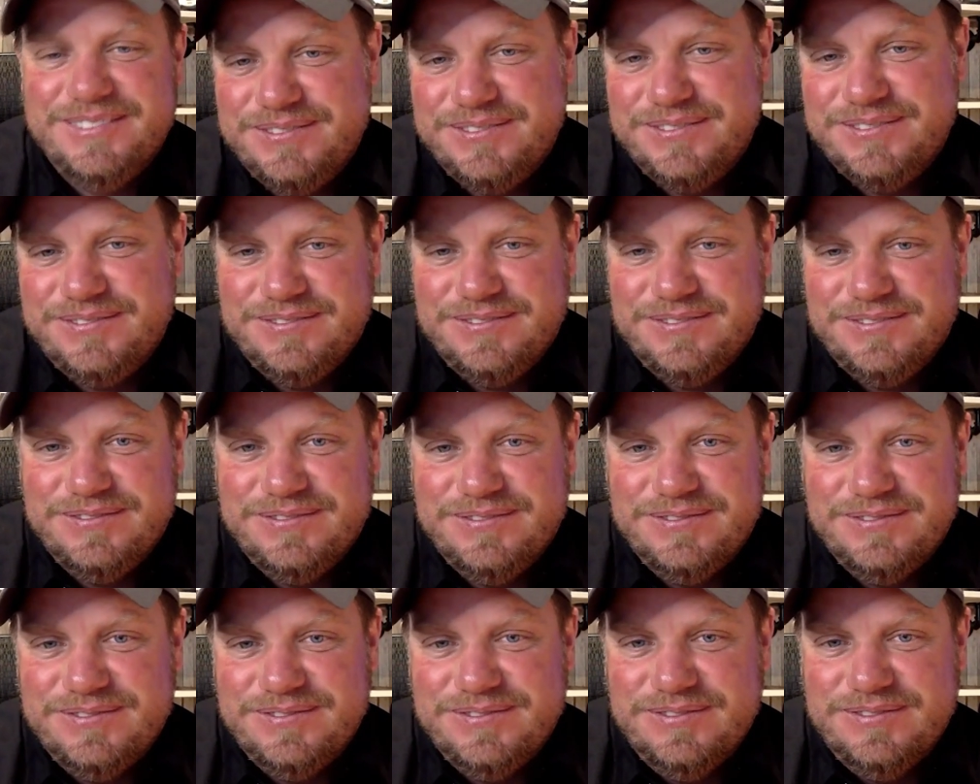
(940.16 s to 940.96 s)

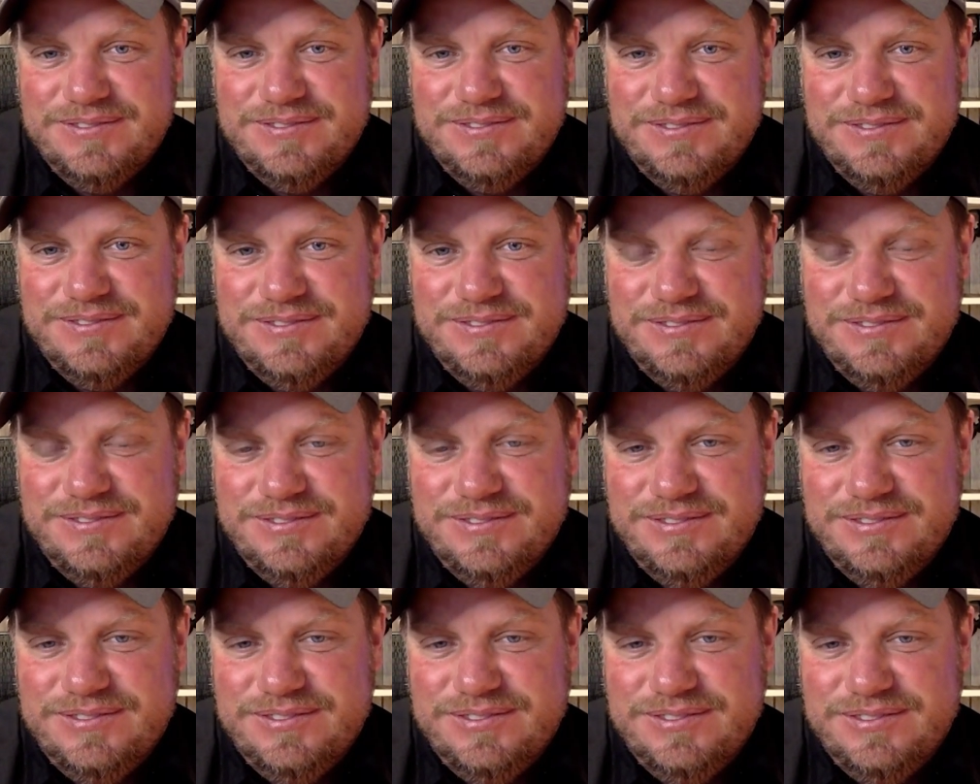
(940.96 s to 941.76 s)

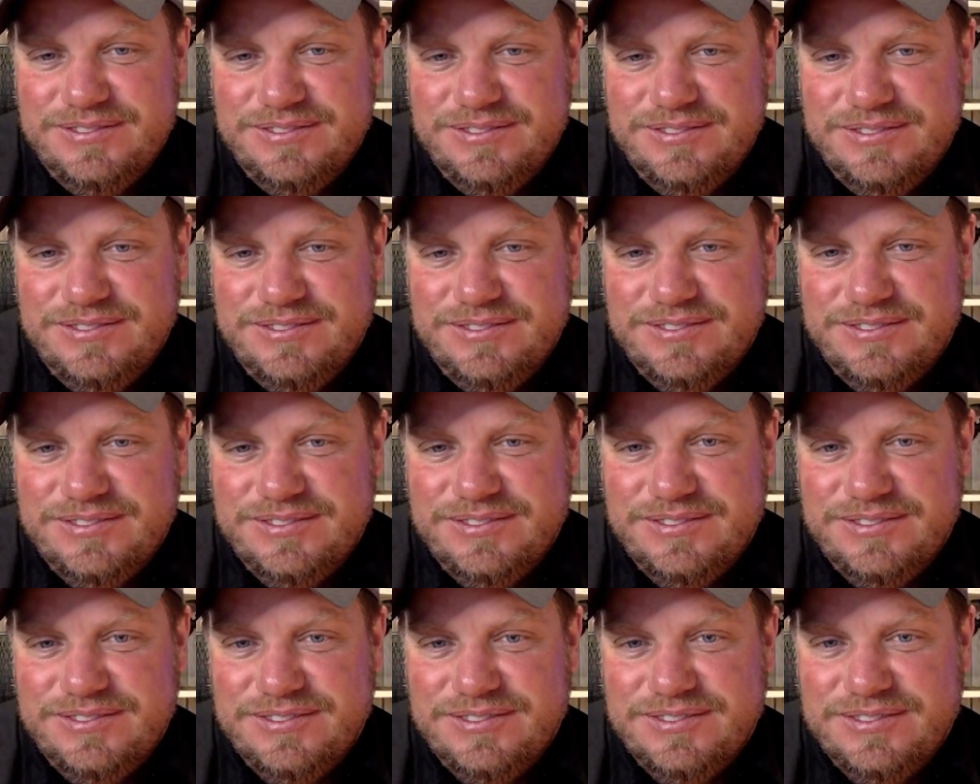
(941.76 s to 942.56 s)

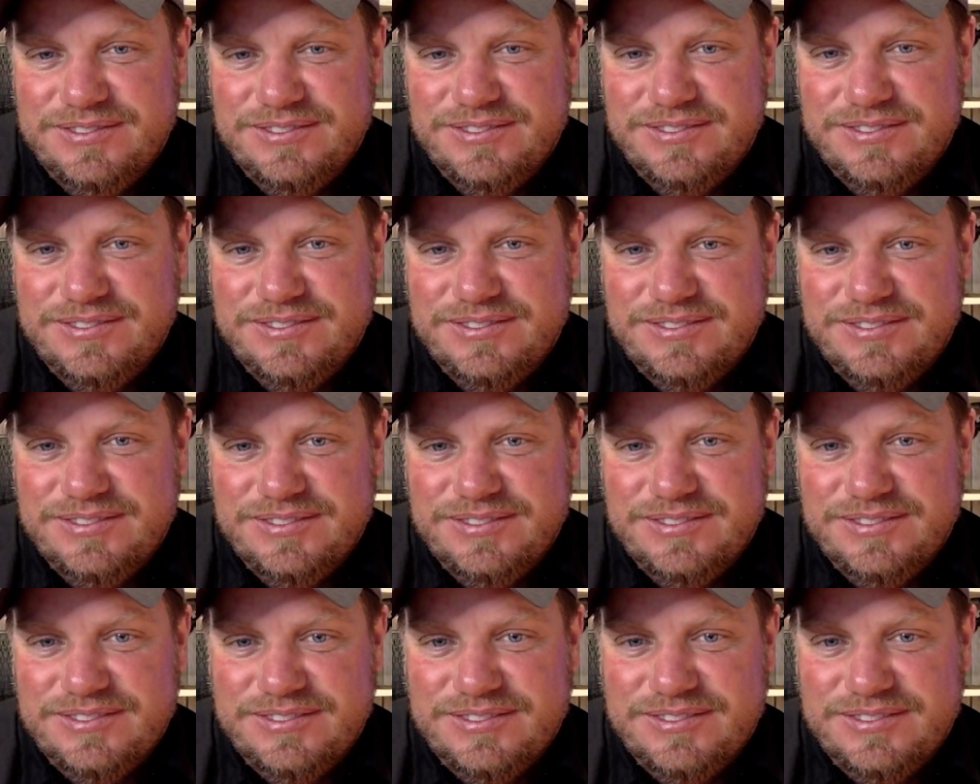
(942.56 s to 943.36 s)

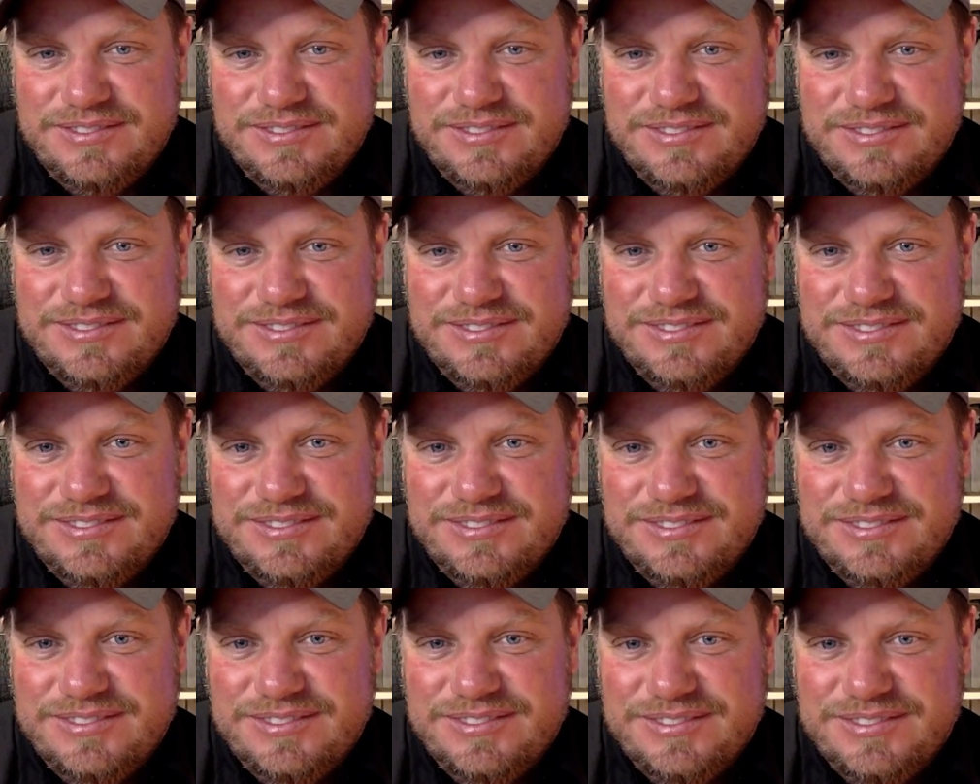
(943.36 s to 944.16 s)

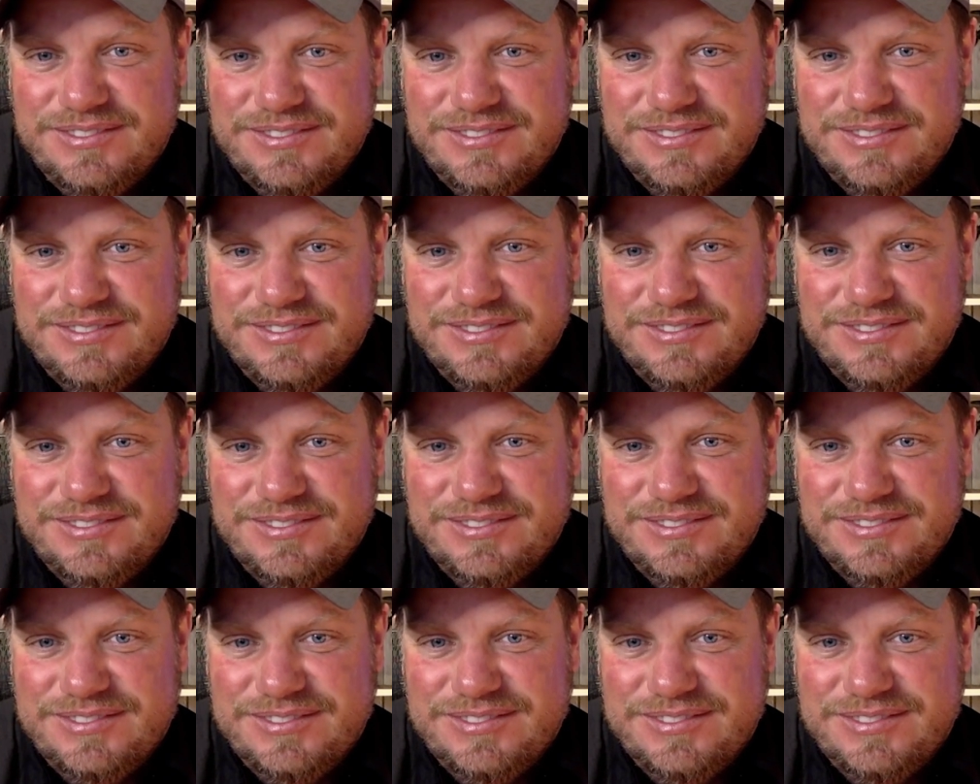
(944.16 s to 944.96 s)

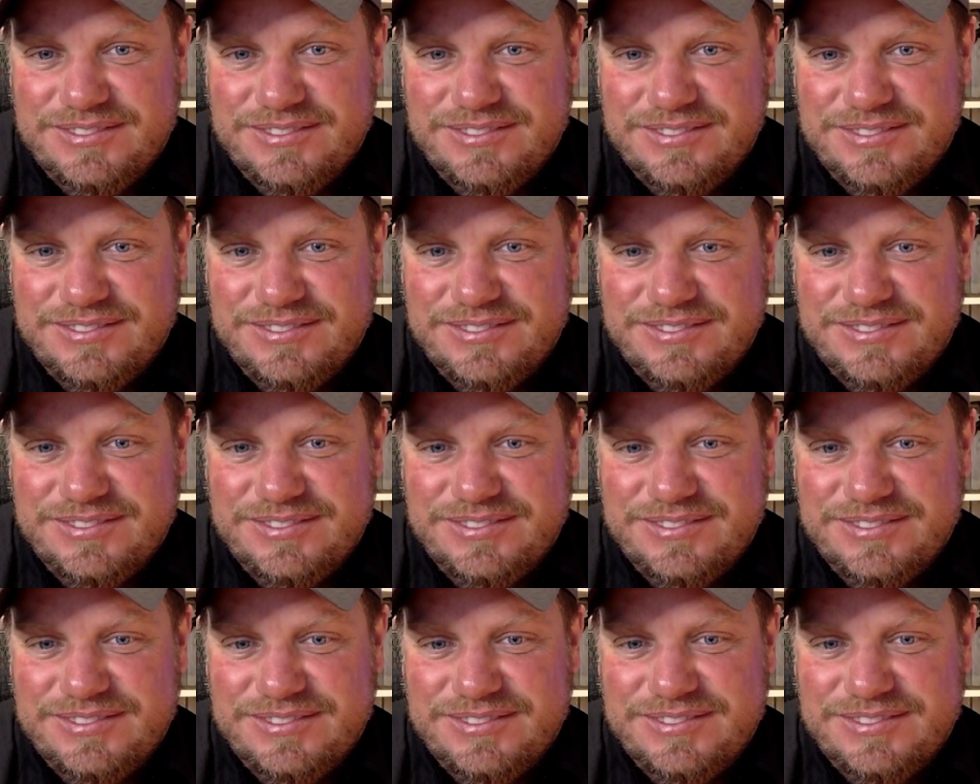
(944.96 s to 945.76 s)

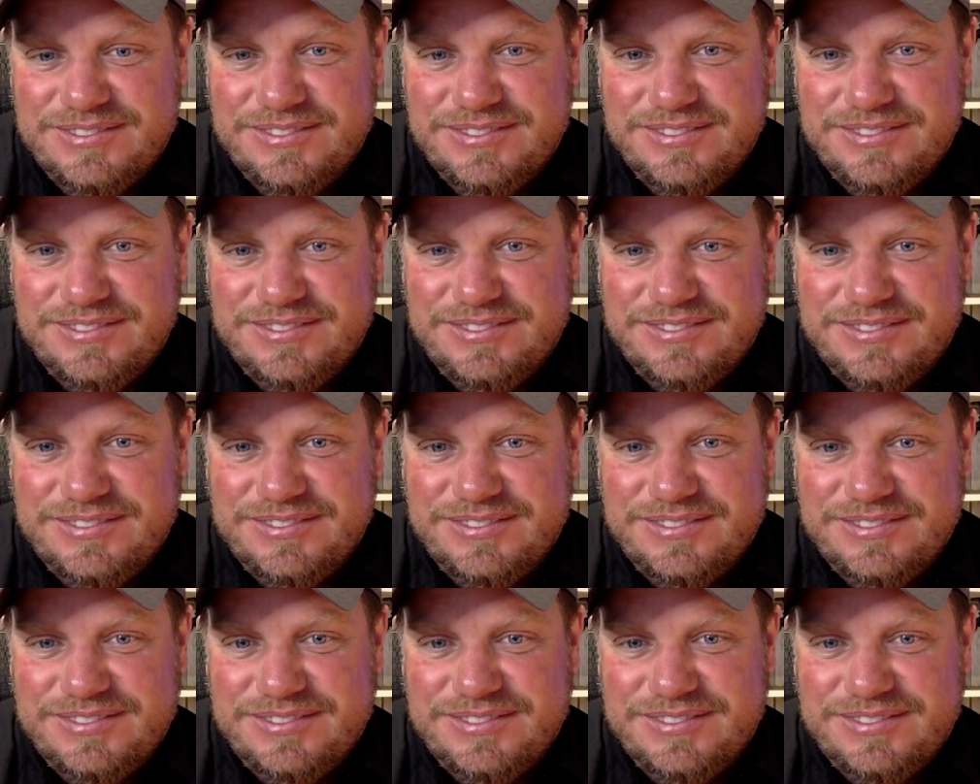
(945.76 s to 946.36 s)
This person isn't speaking.